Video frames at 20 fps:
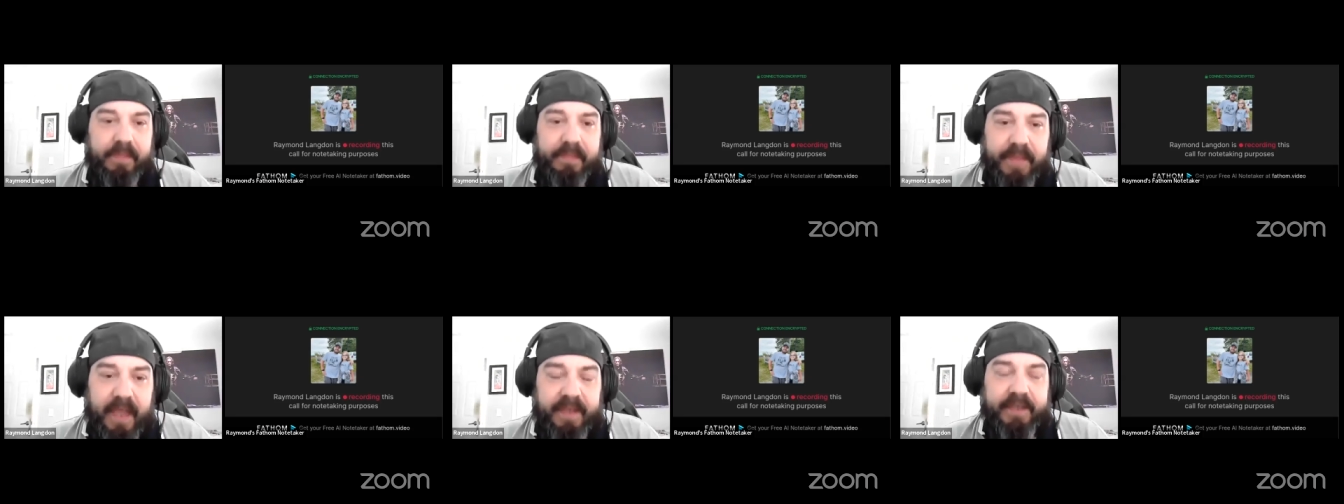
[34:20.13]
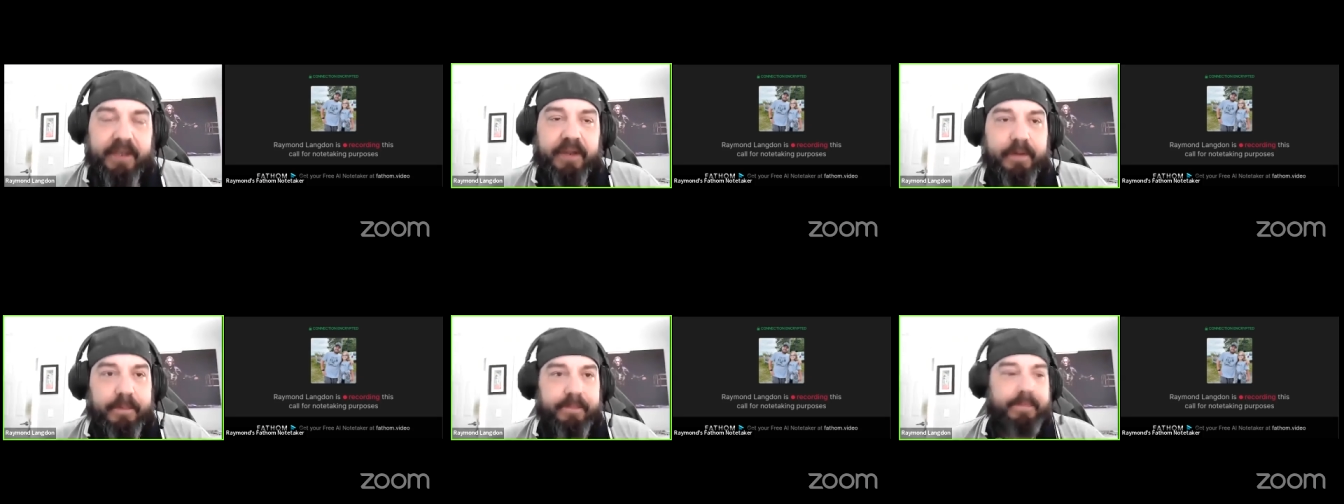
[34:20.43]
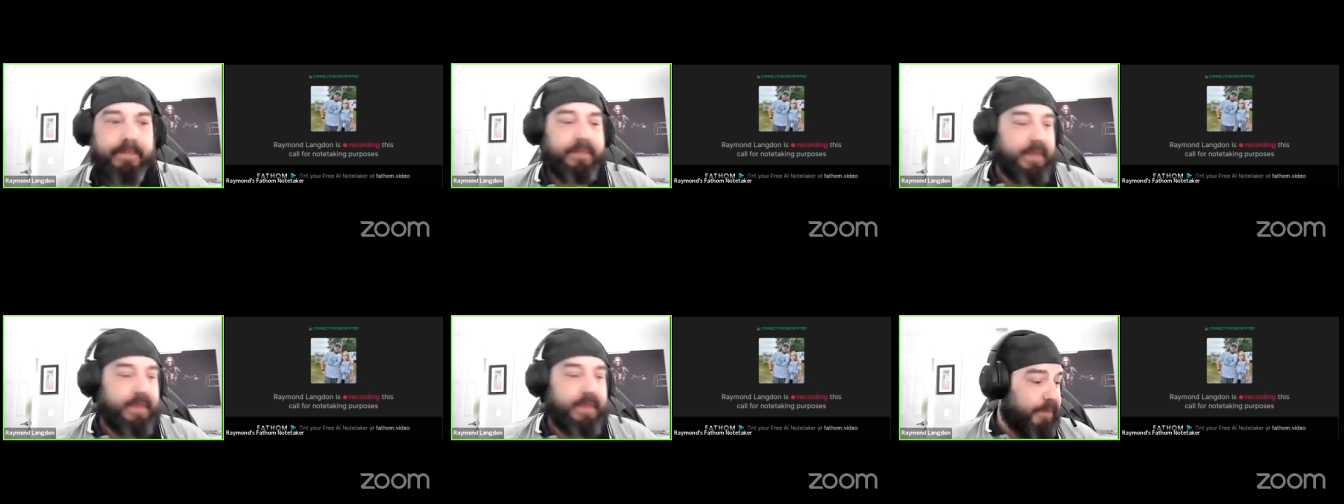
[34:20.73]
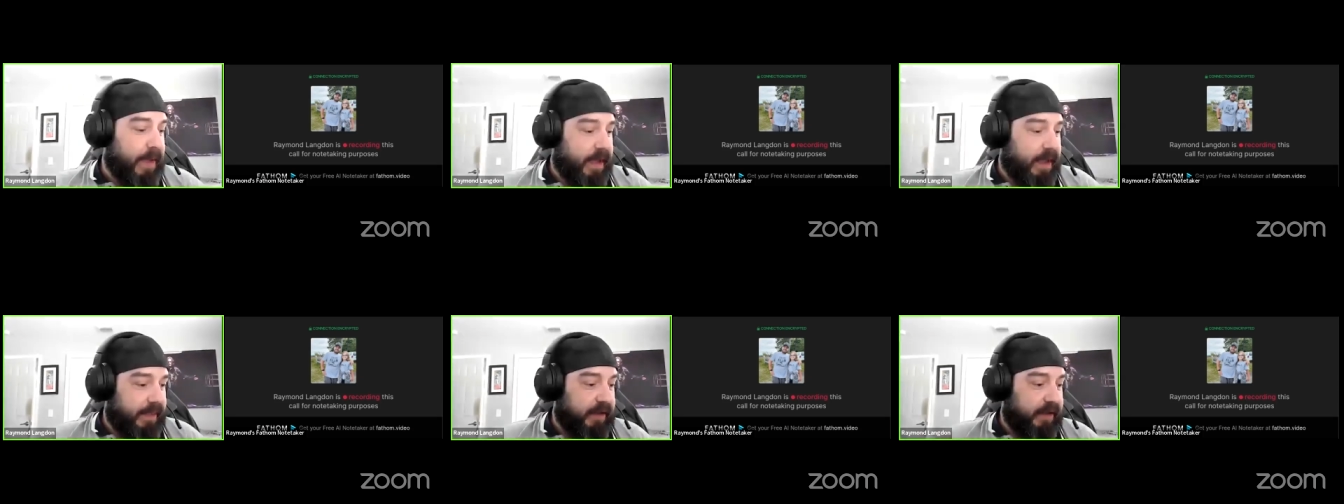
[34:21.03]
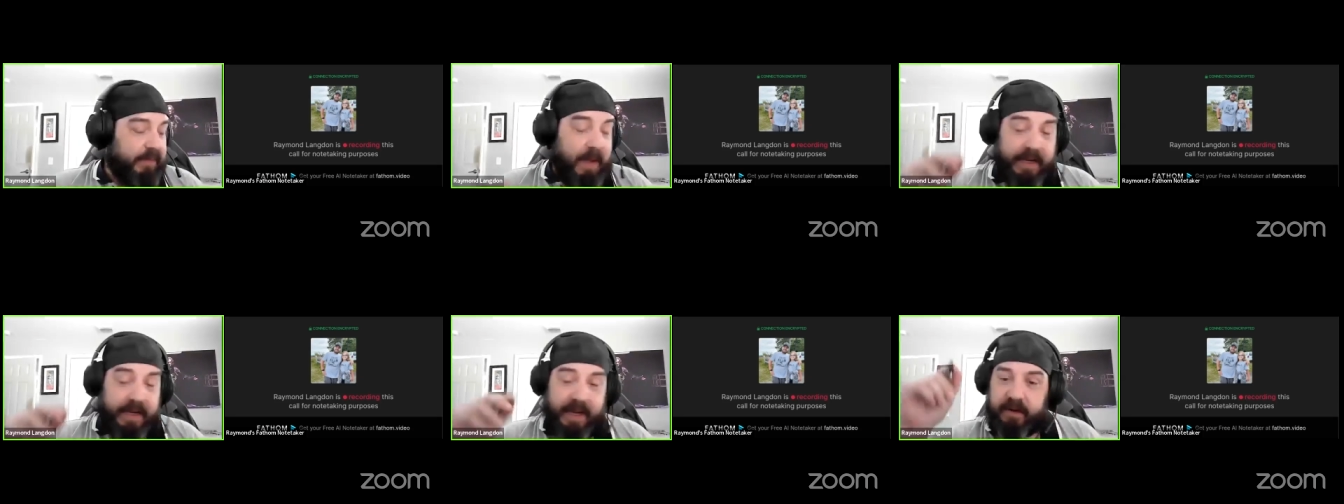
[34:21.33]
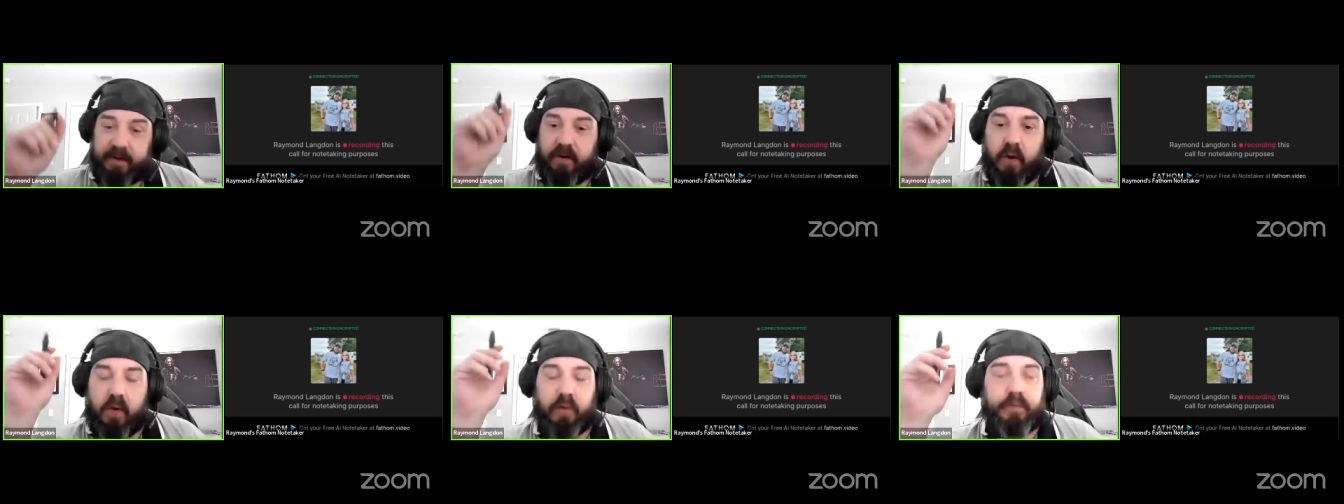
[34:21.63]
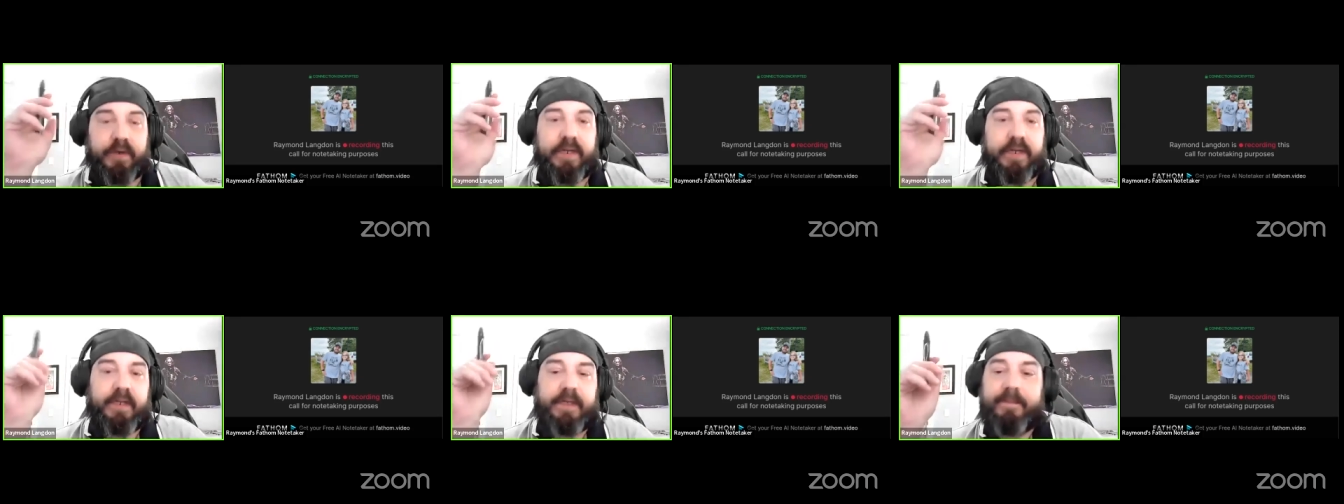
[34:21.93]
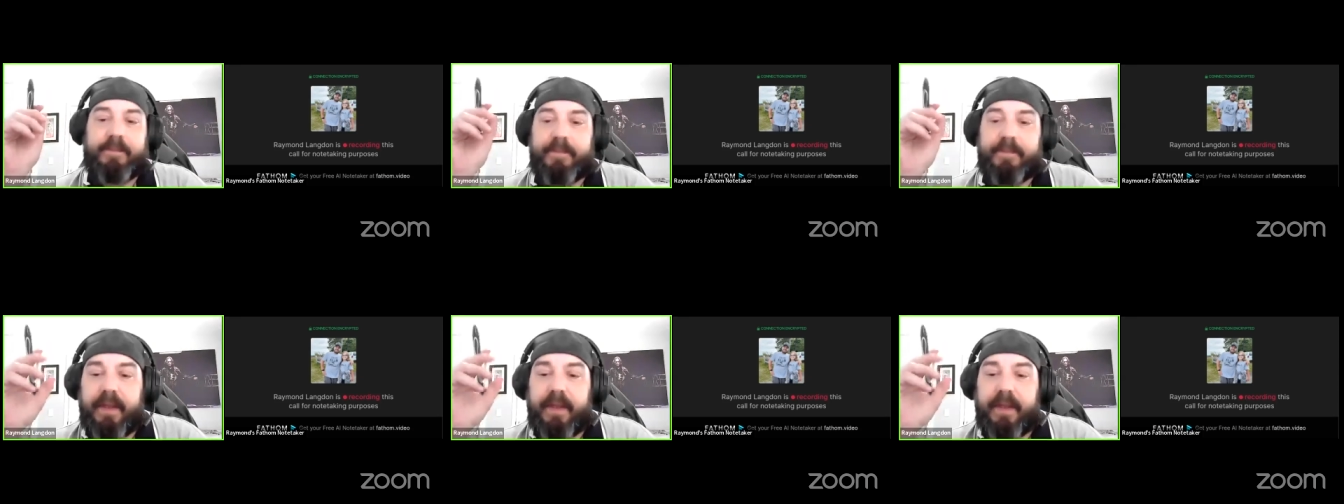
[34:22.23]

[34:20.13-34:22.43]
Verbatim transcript: Thank you. That's my that's my end goal, really.